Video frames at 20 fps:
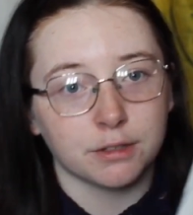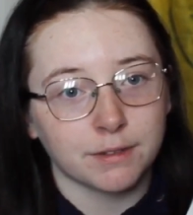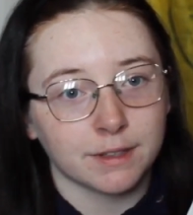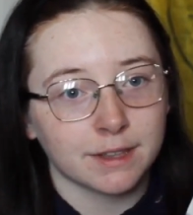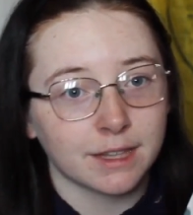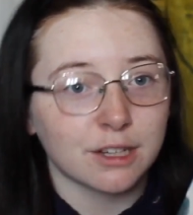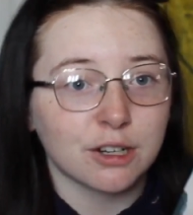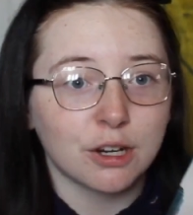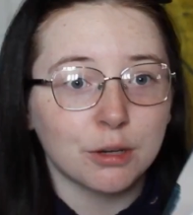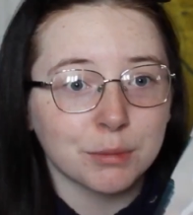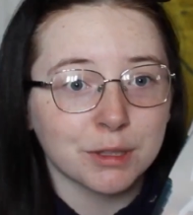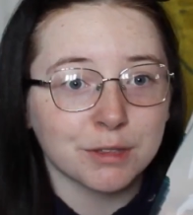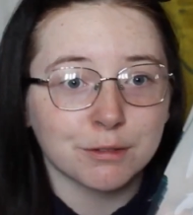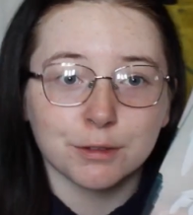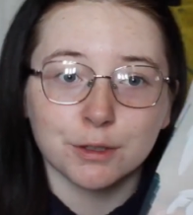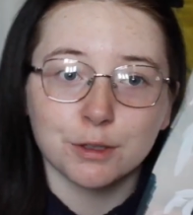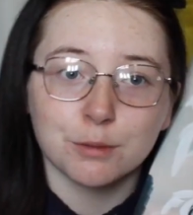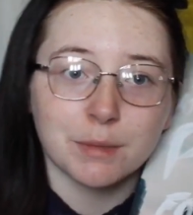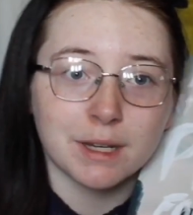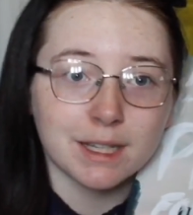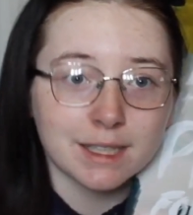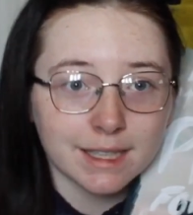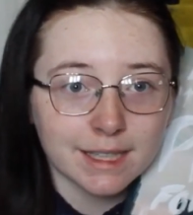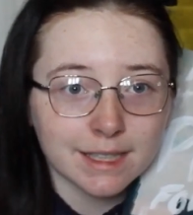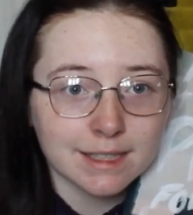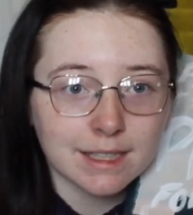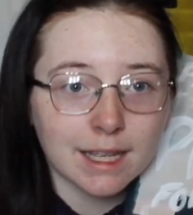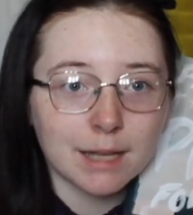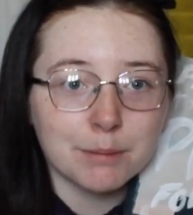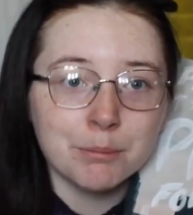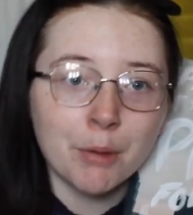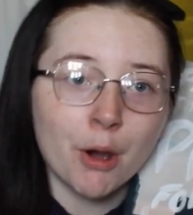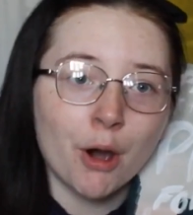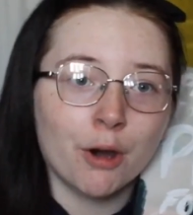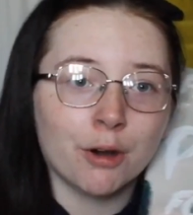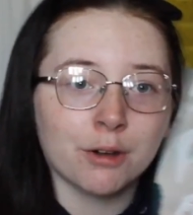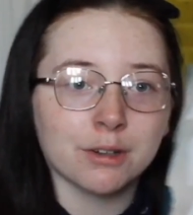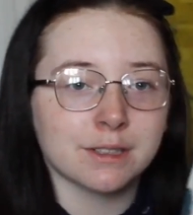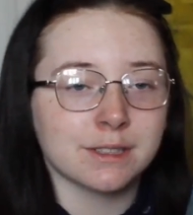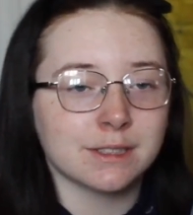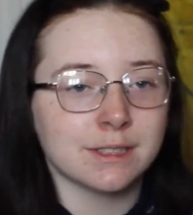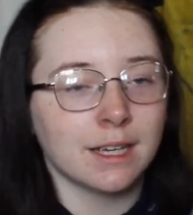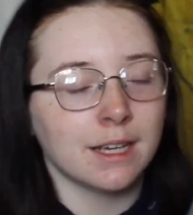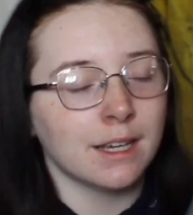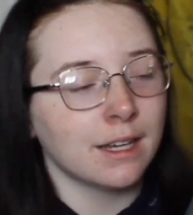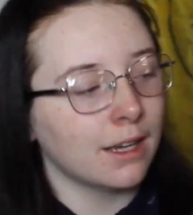thing that got me through my year 10 mocks.